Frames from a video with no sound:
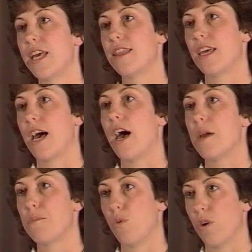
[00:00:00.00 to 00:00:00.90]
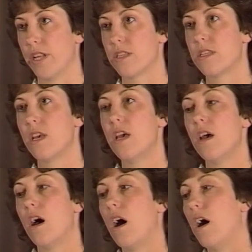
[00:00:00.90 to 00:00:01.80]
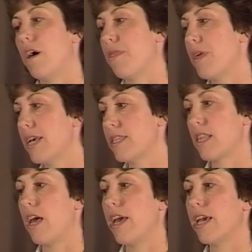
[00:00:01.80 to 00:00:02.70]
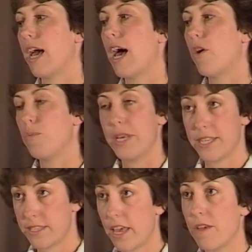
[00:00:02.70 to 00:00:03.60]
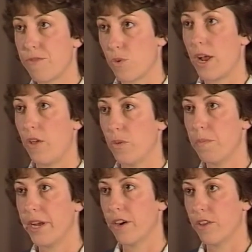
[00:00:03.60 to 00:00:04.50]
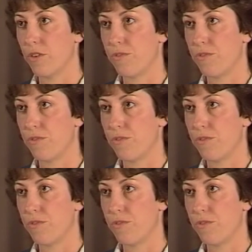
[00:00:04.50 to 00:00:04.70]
hit the high points, things like how to be safe around the mare and the